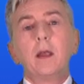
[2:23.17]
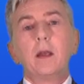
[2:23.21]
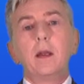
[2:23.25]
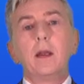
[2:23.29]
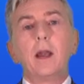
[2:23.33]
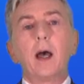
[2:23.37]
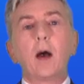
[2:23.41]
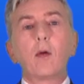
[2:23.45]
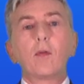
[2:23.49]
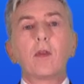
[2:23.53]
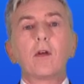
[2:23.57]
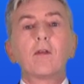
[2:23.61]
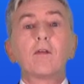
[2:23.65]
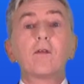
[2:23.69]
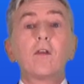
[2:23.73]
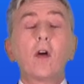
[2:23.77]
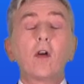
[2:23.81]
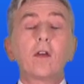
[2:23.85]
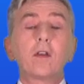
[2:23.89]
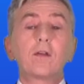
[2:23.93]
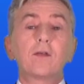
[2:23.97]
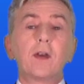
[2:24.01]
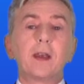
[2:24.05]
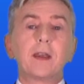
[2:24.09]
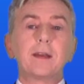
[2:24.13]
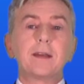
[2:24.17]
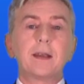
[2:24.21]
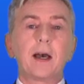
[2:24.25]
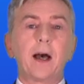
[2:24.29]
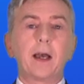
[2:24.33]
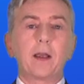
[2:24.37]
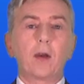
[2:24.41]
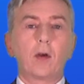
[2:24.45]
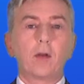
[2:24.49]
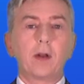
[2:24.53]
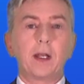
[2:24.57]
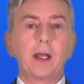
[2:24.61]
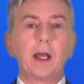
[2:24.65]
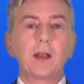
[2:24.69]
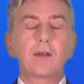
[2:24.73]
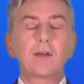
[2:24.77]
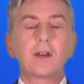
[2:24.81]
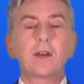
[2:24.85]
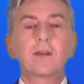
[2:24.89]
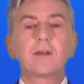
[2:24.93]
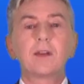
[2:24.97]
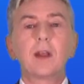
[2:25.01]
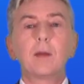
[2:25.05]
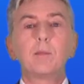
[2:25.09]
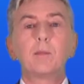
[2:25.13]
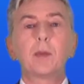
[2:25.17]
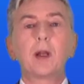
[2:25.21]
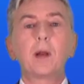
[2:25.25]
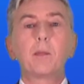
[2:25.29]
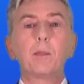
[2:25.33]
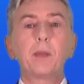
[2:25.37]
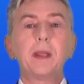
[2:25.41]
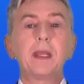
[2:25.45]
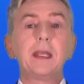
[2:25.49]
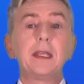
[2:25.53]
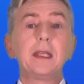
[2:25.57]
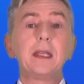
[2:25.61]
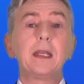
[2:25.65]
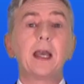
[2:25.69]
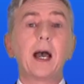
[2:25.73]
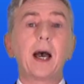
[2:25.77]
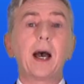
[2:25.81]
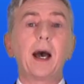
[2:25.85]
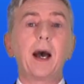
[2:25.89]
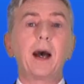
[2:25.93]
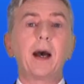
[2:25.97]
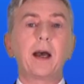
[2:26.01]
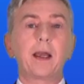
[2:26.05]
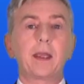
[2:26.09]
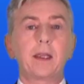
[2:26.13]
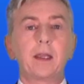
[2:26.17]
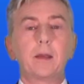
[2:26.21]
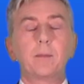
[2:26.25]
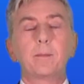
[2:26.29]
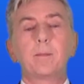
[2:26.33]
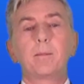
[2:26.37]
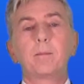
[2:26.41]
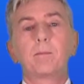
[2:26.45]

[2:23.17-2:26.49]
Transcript: Now, the phosphate ion has the symbol PI.